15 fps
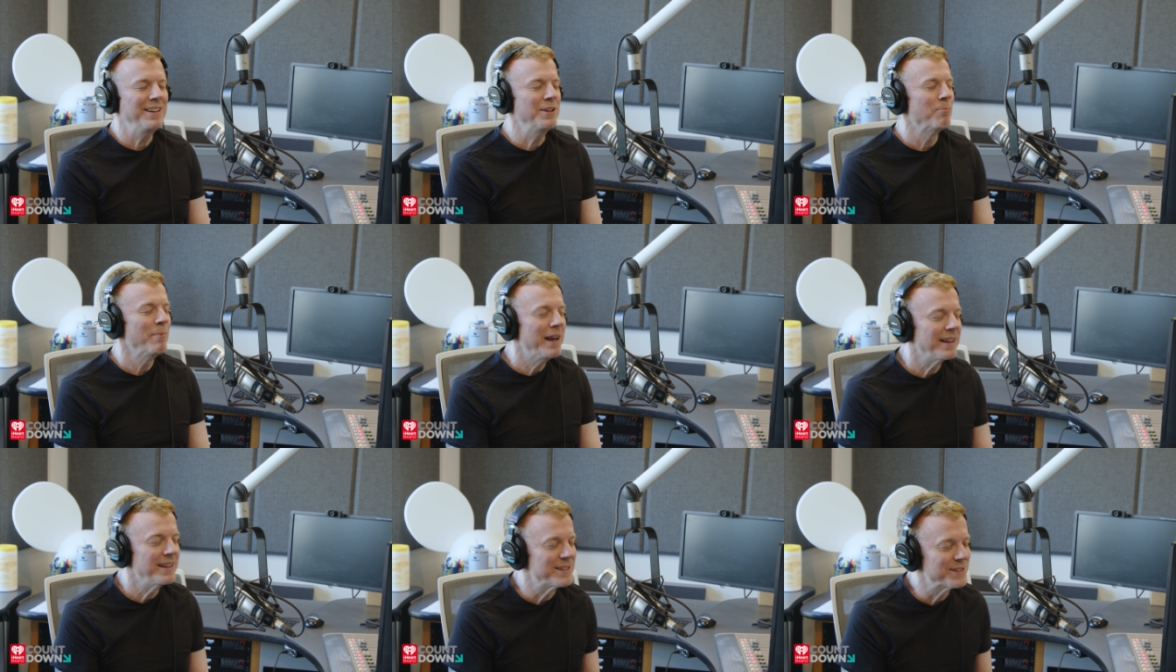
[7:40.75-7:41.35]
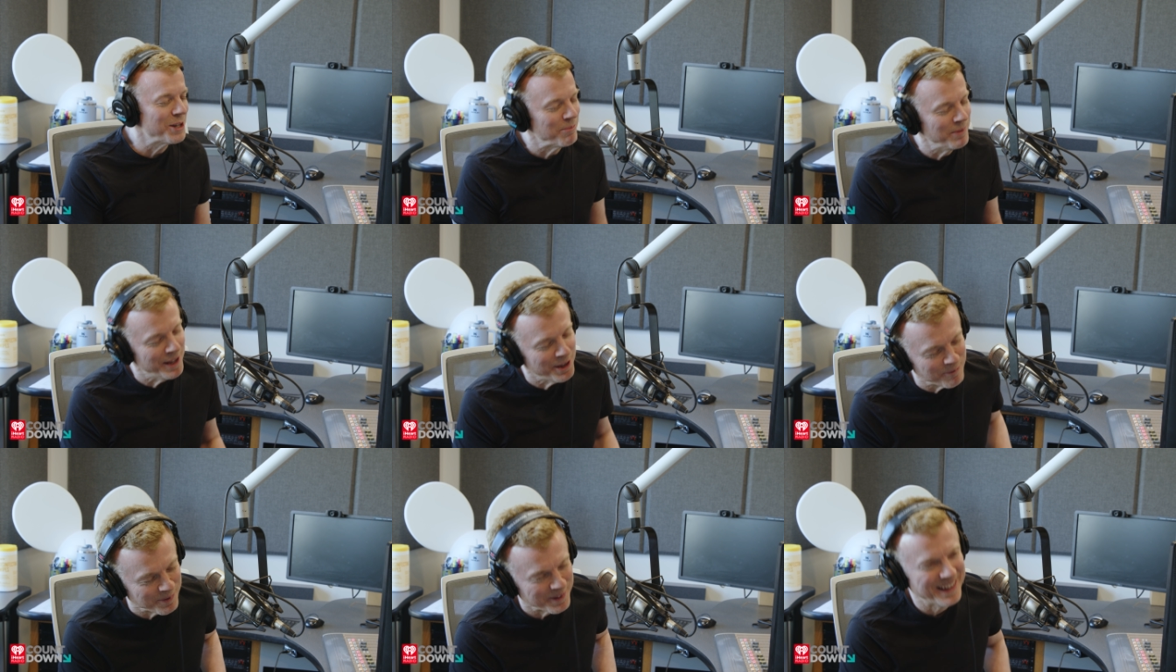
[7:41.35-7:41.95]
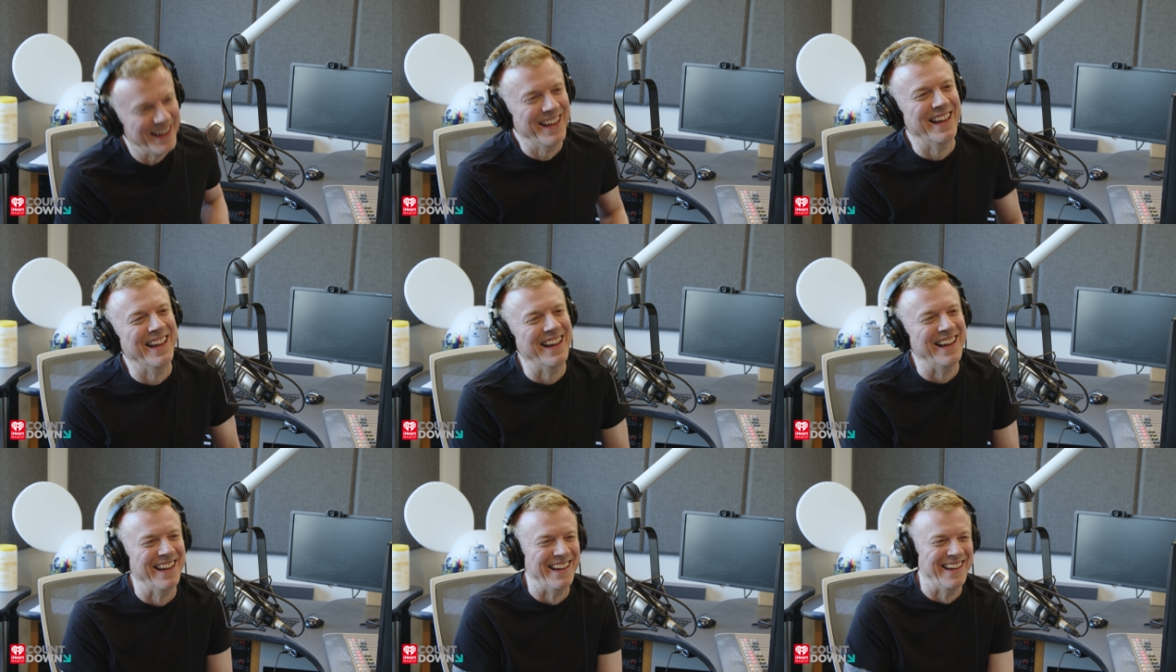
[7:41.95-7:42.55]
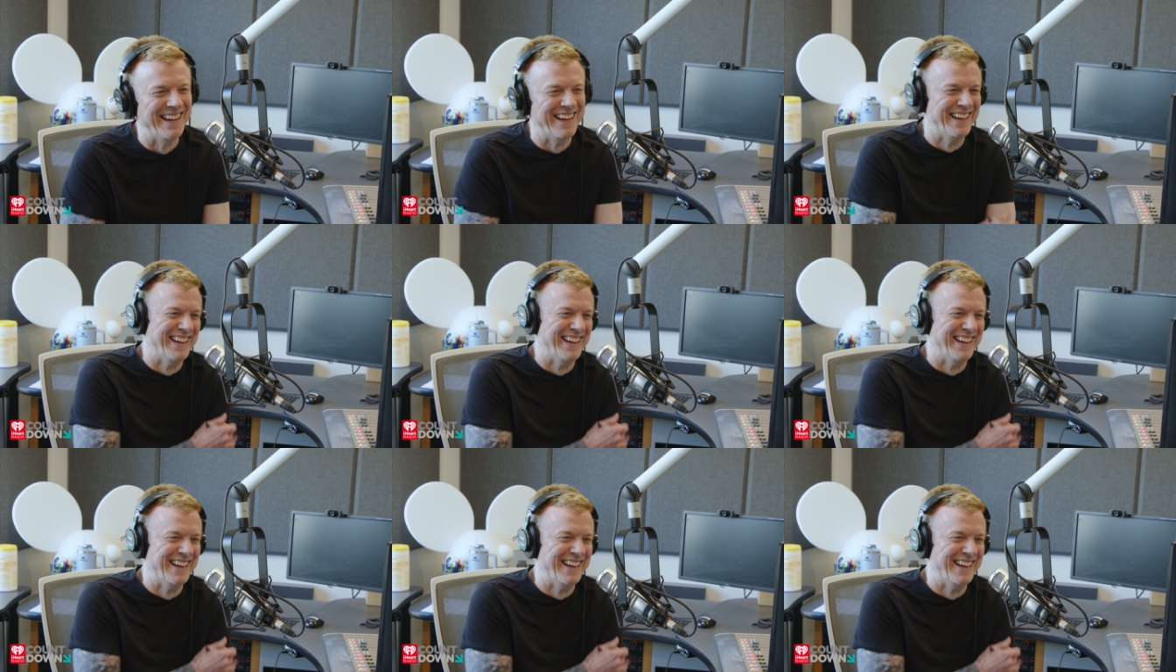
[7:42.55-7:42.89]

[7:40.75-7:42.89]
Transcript: if you don't believe me, my brother was there